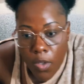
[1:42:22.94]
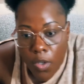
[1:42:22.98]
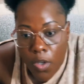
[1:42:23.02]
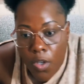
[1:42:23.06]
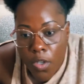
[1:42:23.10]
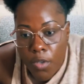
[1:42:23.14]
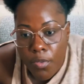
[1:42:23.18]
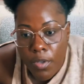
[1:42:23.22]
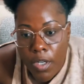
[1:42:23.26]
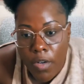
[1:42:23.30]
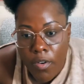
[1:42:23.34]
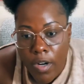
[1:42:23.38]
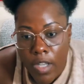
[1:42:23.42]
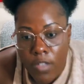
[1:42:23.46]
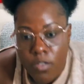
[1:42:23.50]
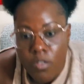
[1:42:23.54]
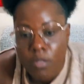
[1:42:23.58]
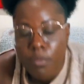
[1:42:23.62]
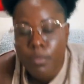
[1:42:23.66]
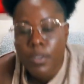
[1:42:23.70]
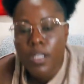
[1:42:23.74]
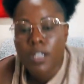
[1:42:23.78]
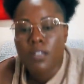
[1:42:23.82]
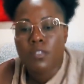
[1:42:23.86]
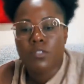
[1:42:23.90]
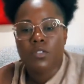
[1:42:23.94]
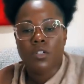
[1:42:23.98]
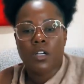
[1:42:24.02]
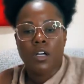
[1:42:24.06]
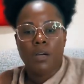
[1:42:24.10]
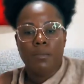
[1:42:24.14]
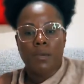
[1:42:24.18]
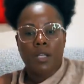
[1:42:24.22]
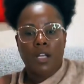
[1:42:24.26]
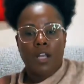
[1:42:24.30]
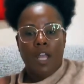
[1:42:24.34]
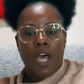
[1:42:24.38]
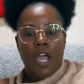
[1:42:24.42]
You could request to be to
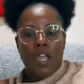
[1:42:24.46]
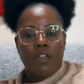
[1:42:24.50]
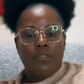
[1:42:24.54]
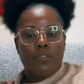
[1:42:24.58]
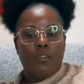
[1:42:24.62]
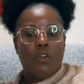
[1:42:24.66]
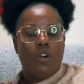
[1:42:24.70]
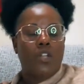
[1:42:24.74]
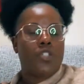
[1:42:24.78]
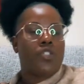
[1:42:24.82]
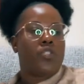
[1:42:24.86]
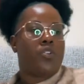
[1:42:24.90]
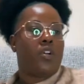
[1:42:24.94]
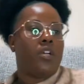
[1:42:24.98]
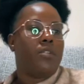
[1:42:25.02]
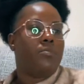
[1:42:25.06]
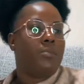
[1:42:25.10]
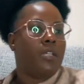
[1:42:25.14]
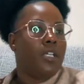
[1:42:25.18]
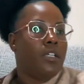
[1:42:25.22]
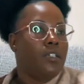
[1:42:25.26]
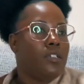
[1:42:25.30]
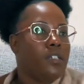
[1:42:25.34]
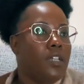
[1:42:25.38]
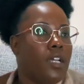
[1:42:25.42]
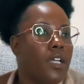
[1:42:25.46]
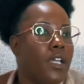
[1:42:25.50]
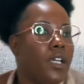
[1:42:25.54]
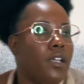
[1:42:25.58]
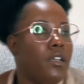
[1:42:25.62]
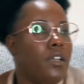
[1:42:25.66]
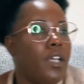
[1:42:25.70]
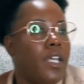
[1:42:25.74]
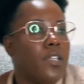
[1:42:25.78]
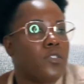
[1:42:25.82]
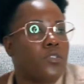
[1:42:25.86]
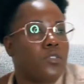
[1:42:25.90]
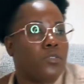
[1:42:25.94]
come on live or join me
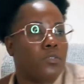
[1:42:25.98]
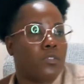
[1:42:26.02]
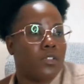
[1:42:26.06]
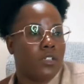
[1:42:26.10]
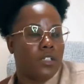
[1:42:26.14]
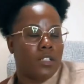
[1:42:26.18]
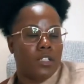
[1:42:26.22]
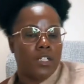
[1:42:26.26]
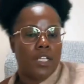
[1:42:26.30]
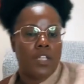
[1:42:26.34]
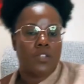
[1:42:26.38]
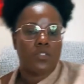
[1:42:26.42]
and let's do the,